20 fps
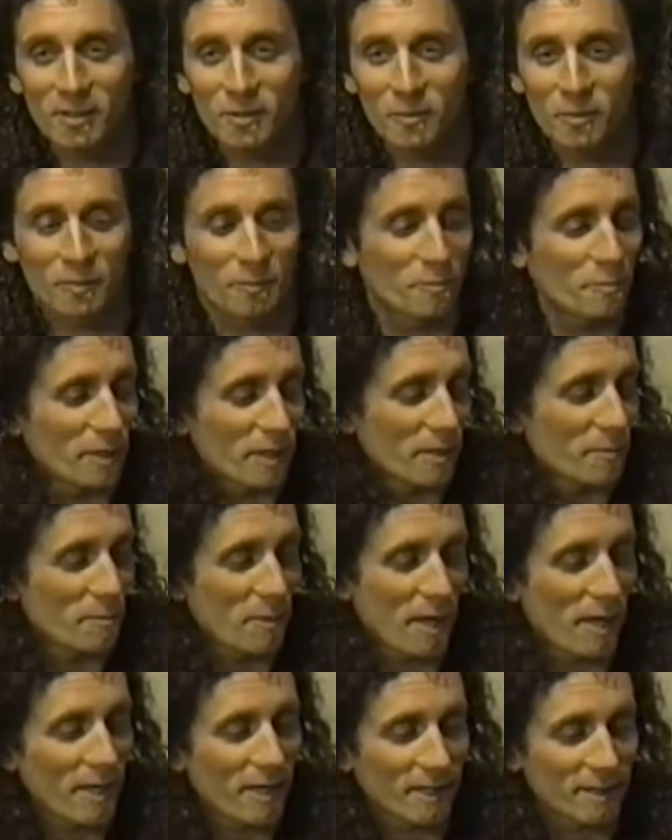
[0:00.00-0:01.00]
However, in
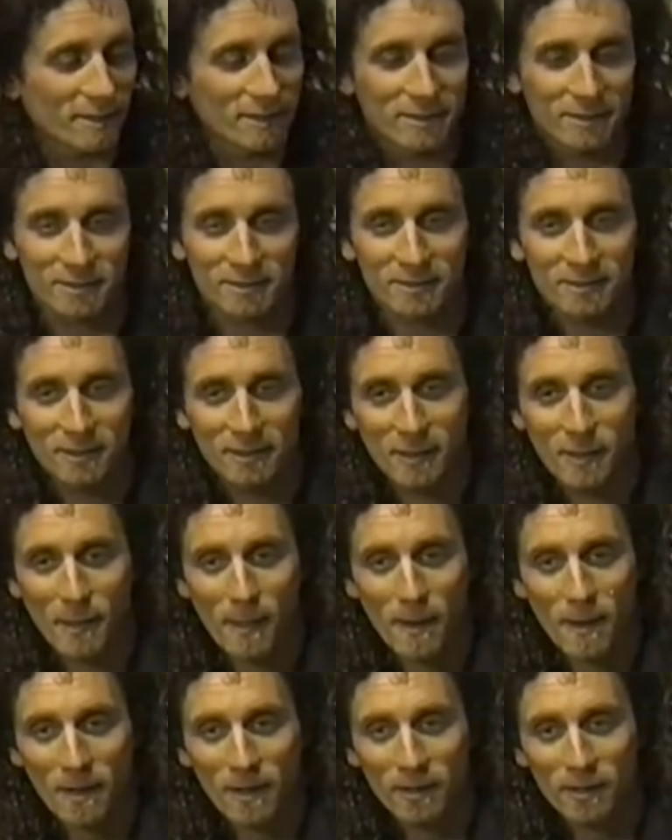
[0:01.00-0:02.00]
recent years it feels
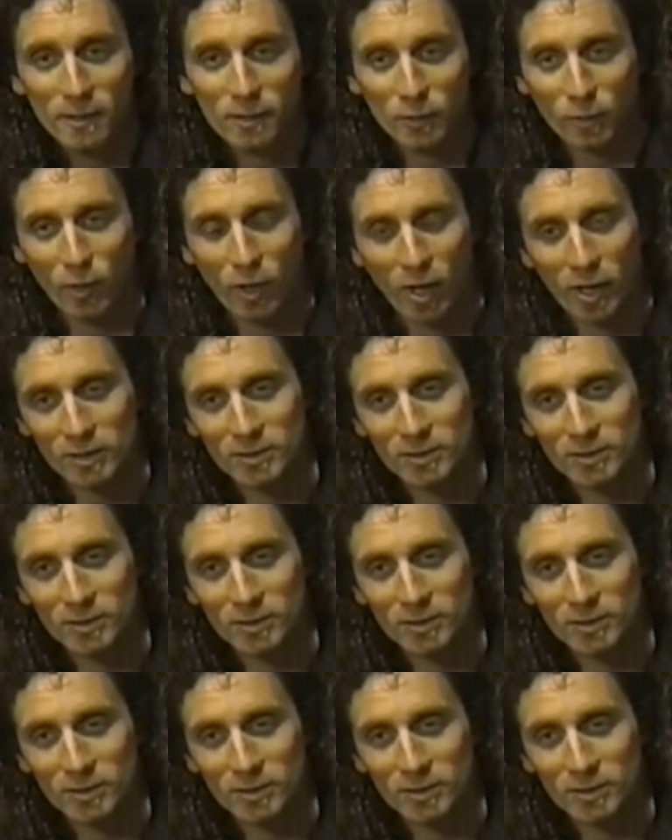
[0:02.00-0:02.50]
like that secret